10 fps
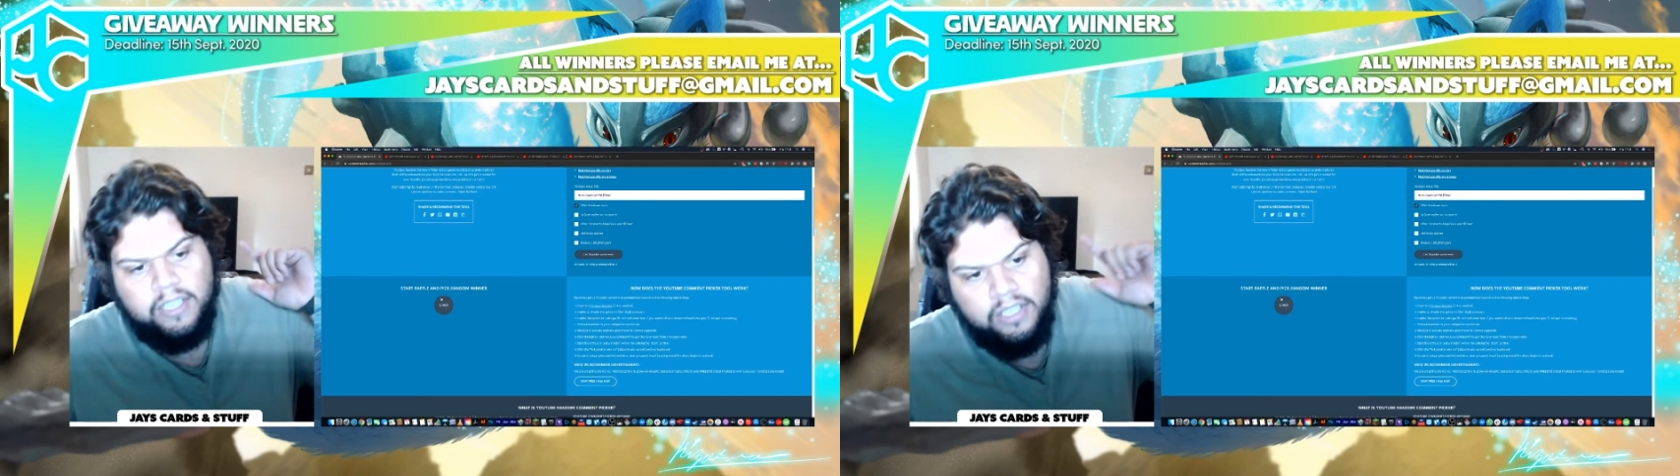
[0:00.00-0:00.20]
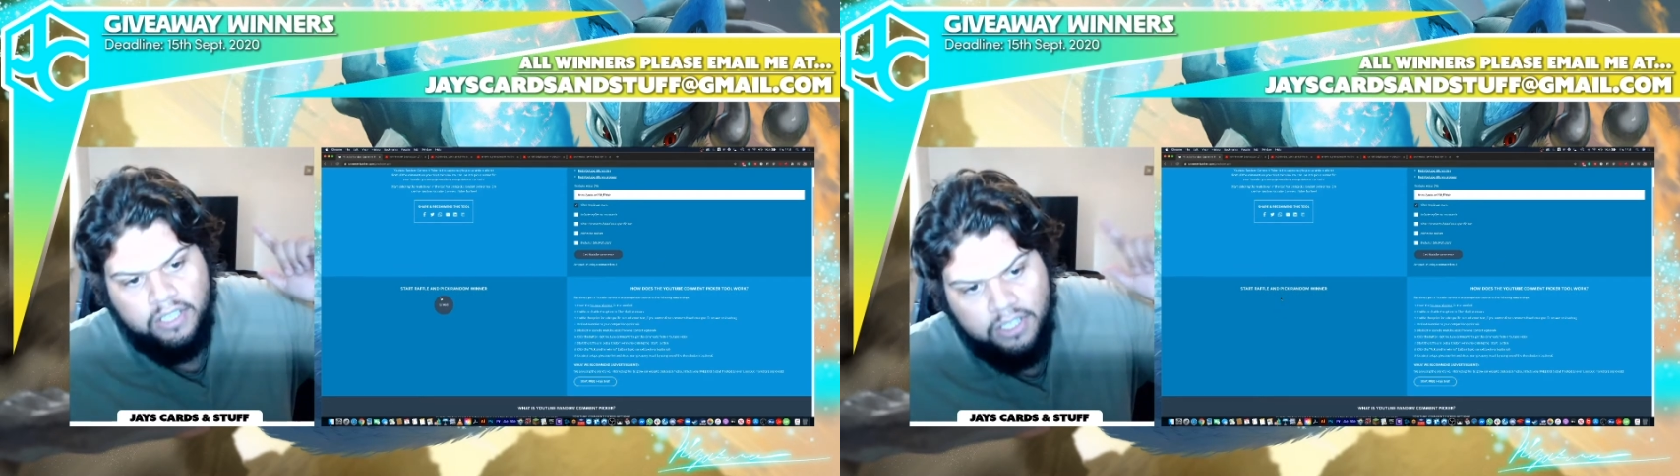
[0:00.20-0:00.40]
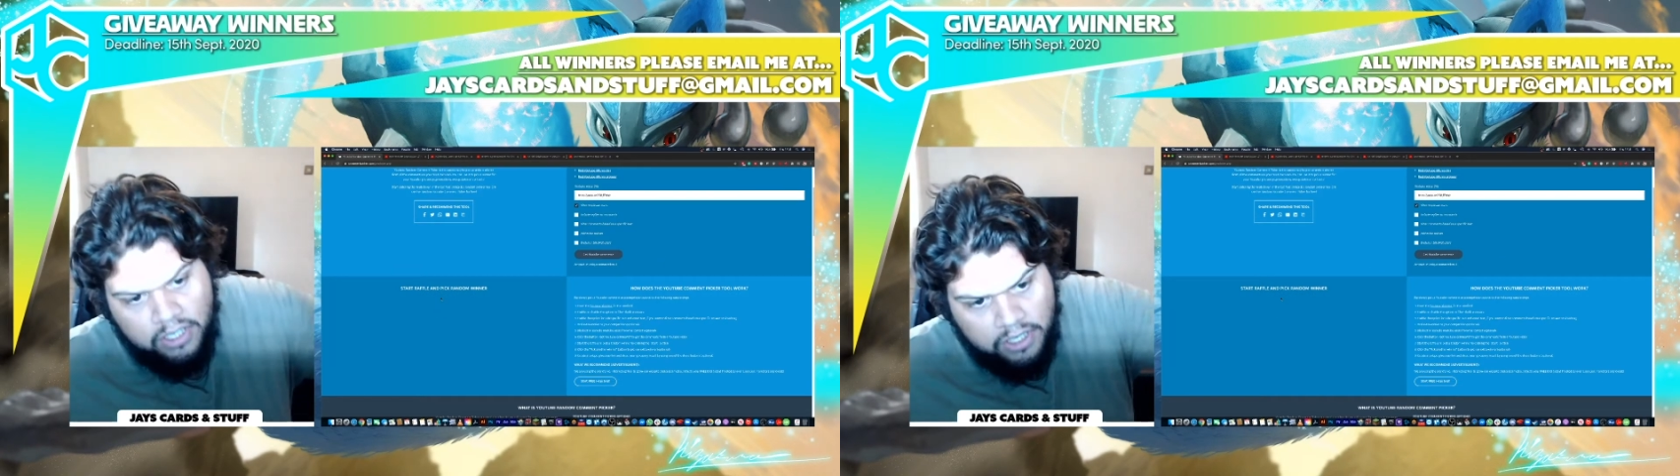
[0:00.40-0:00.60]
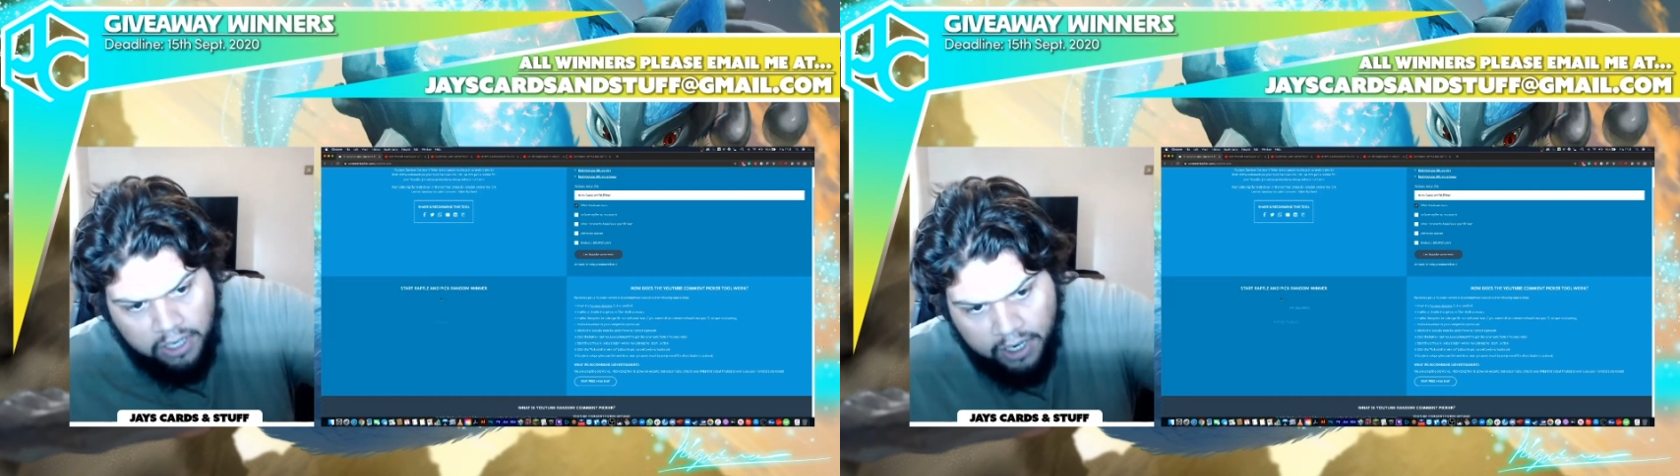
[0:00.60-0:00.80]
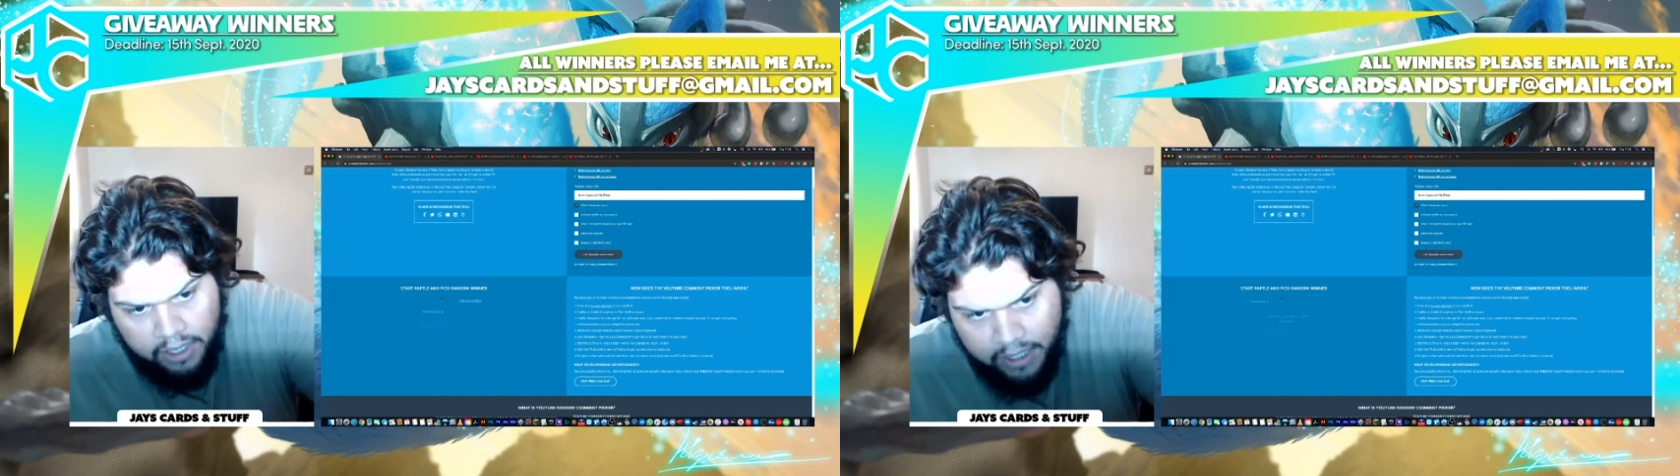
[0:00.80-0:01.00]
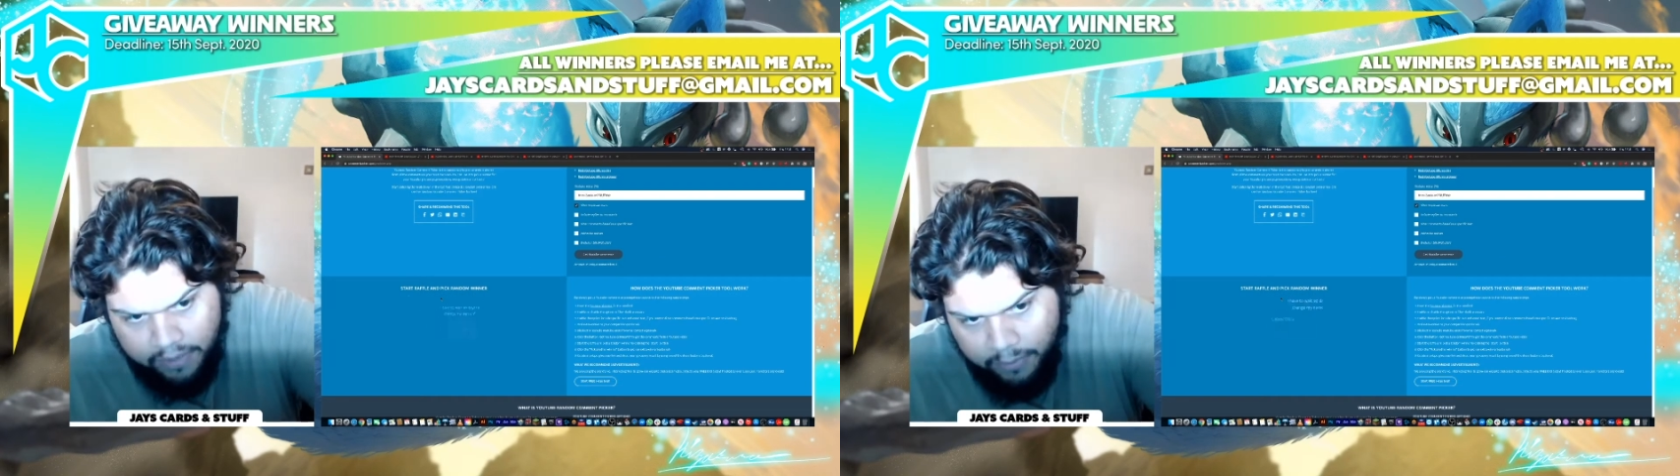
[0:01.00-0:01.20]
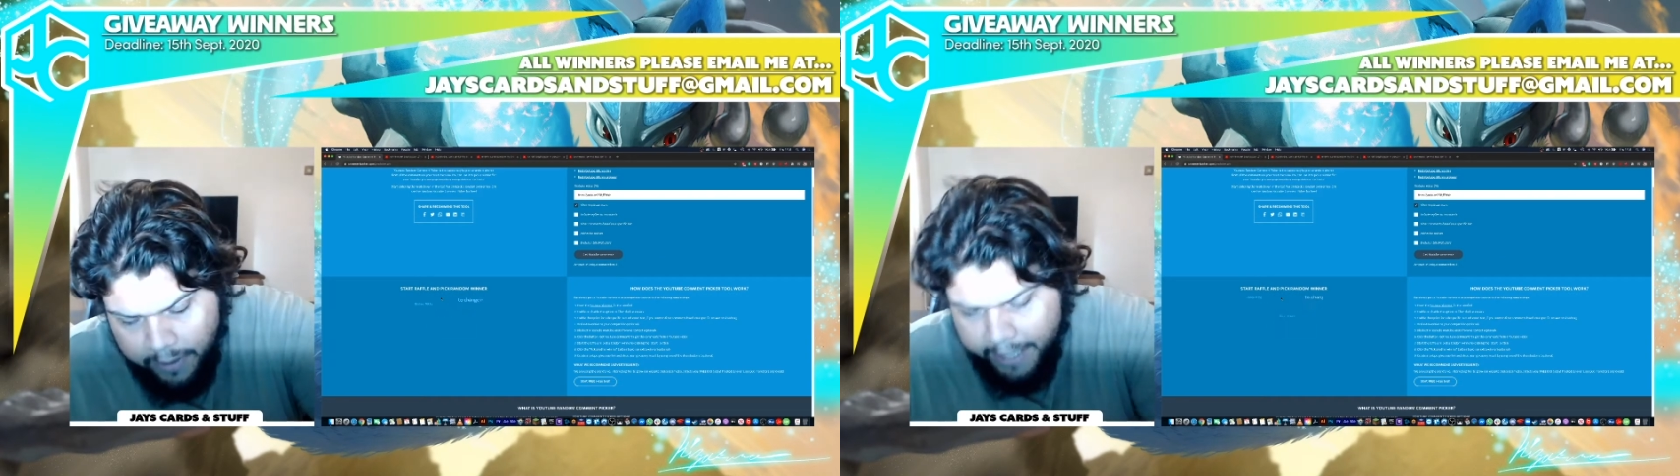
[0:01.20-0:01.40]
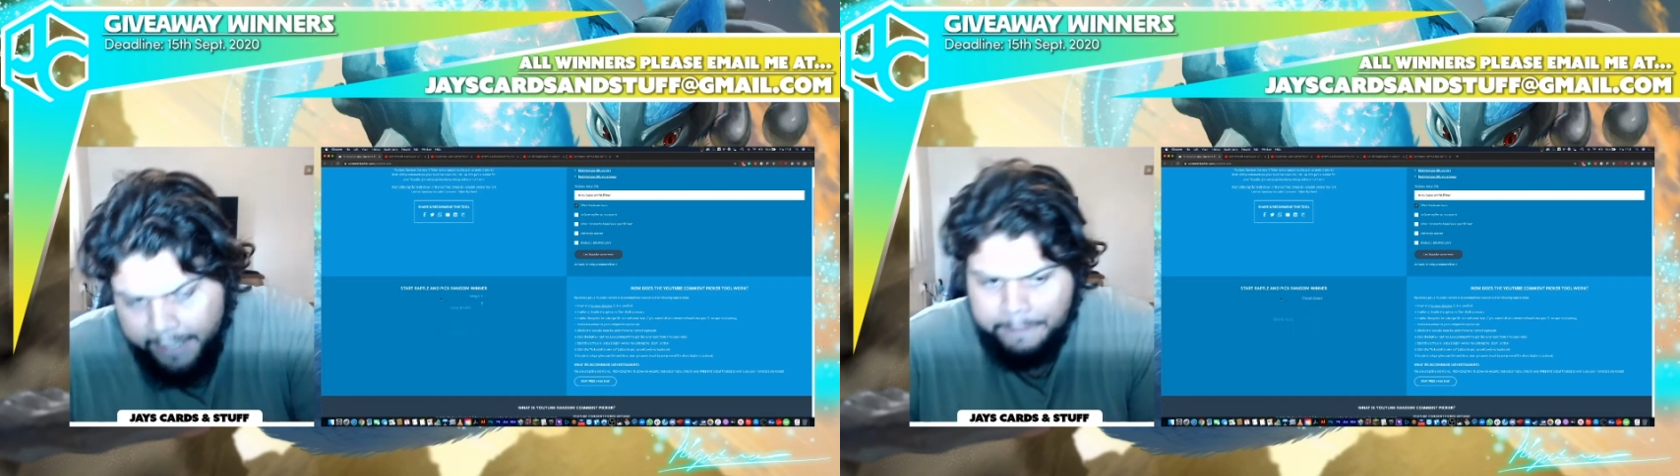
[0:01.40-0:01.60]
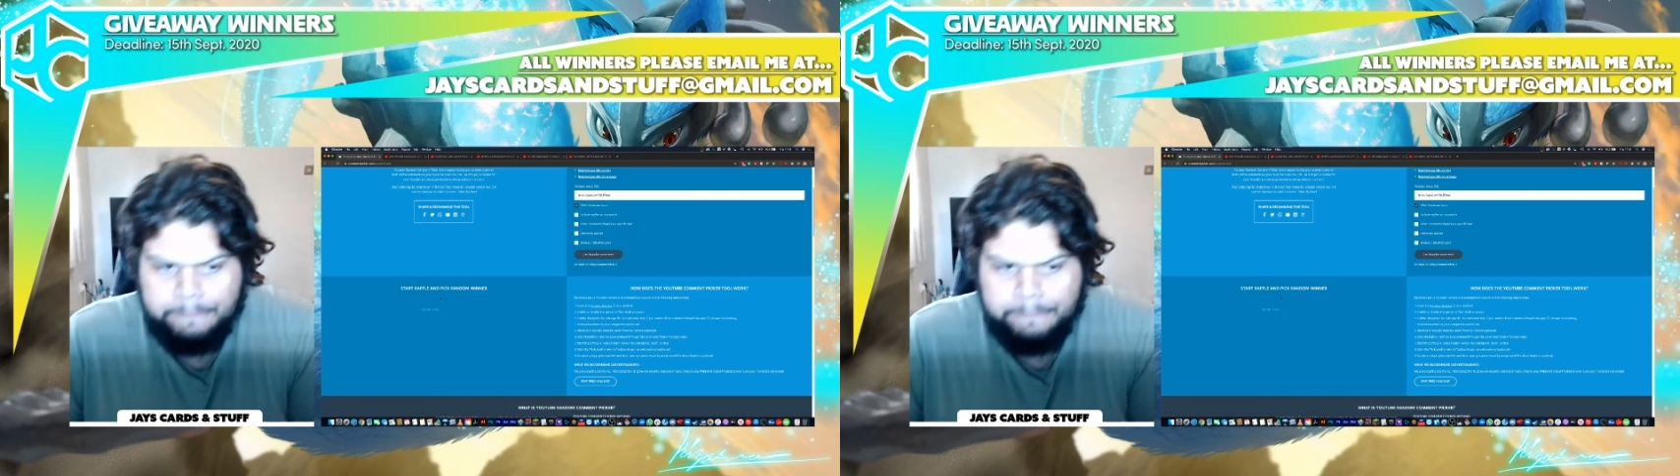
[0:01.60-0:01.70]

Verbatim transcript: start the giveaway